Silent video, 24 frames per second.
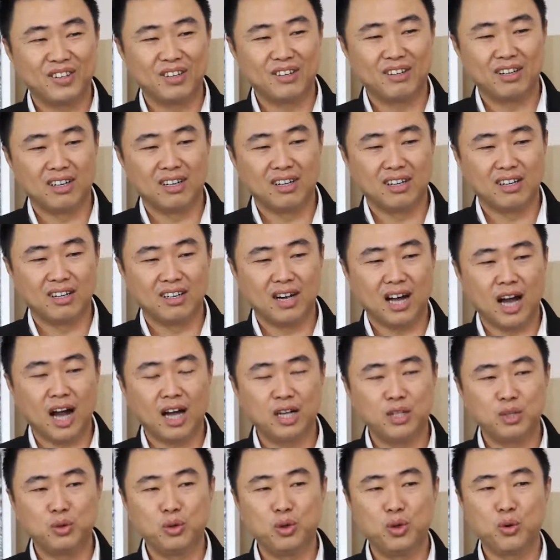
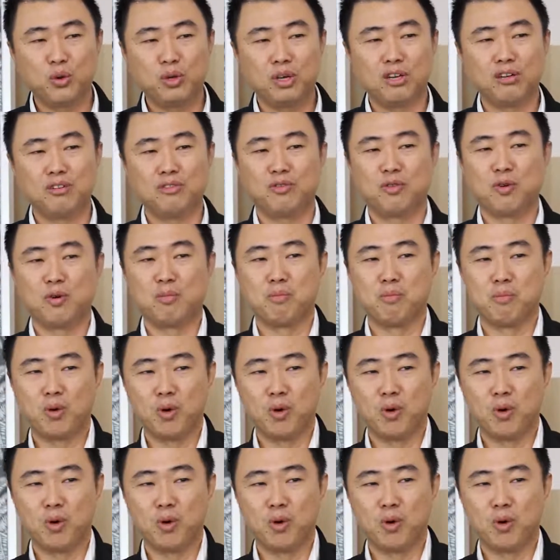are you looking for